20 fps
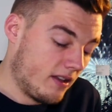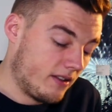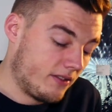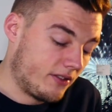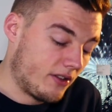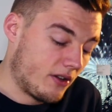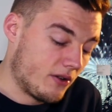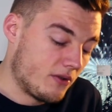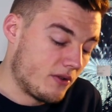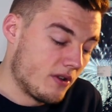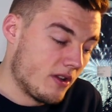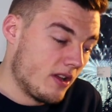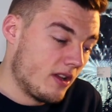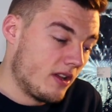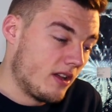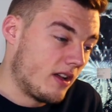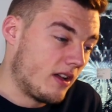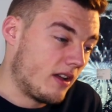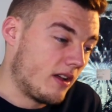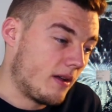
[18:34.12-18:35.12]
So
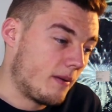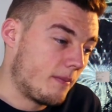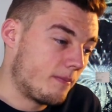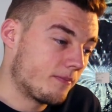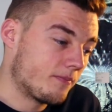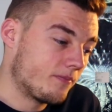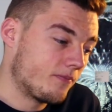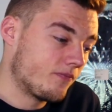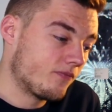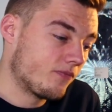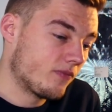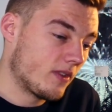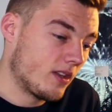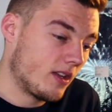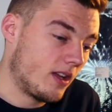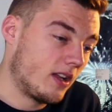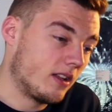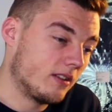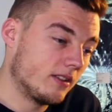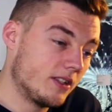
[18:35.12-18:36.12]

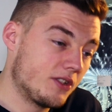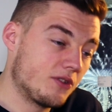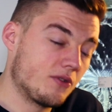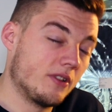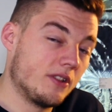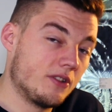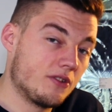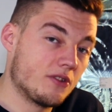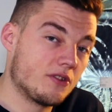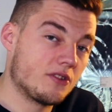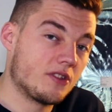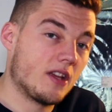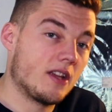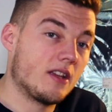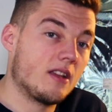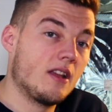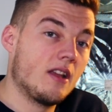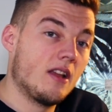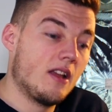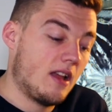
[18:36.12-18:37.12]
I'll literally just
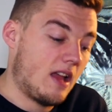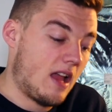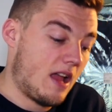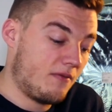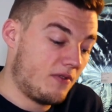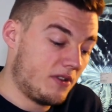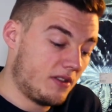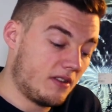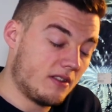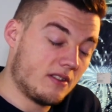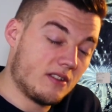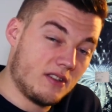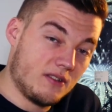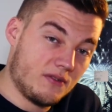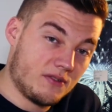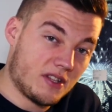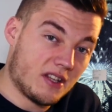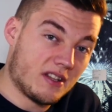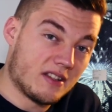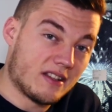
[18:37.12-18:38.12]
say, everything that
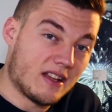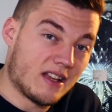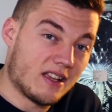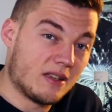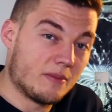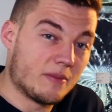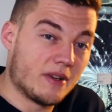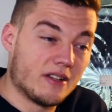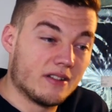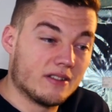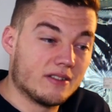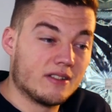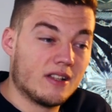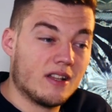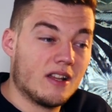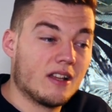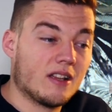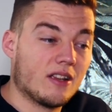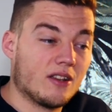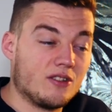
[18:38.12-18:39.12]
you've said in that email,
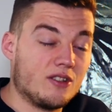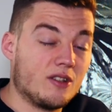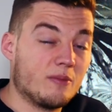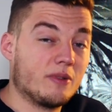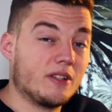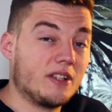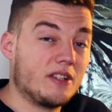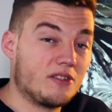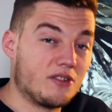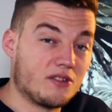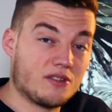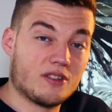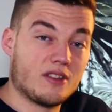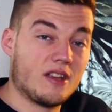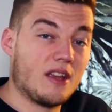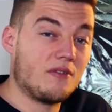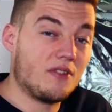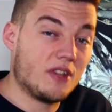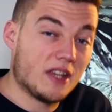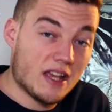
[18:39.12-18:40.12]
can you please just,
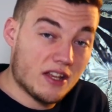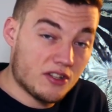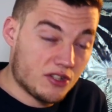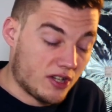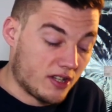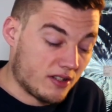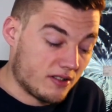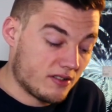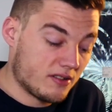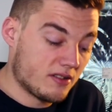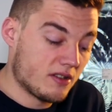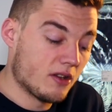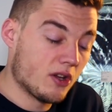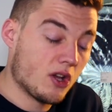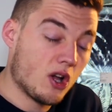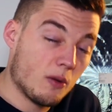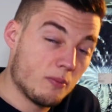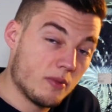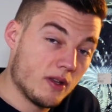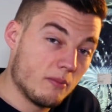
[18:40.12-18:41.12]
if you get a chance,
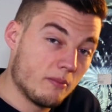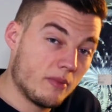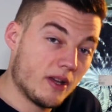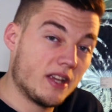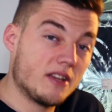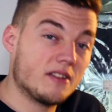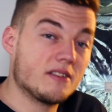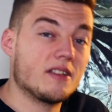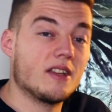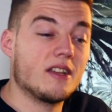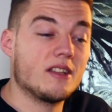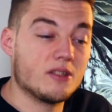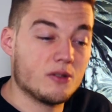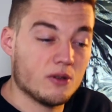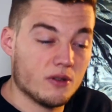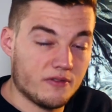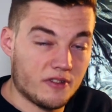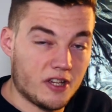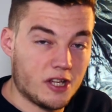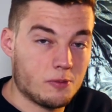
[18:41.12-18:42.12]
copy and paste it
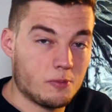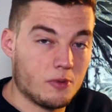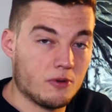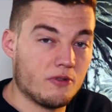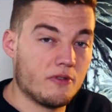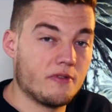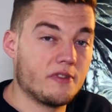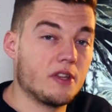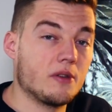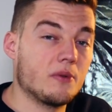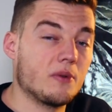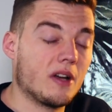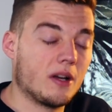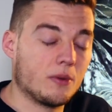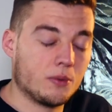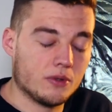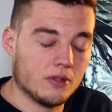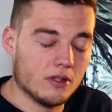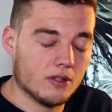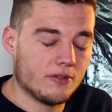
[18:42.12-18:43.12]
into a Facebook review? I
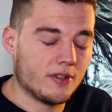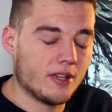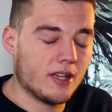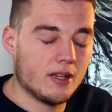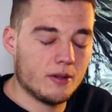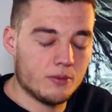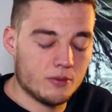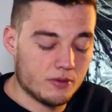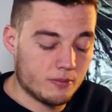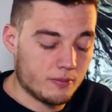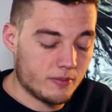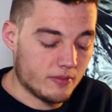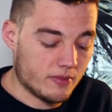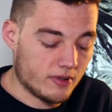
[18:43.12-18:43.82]
would love it. It would,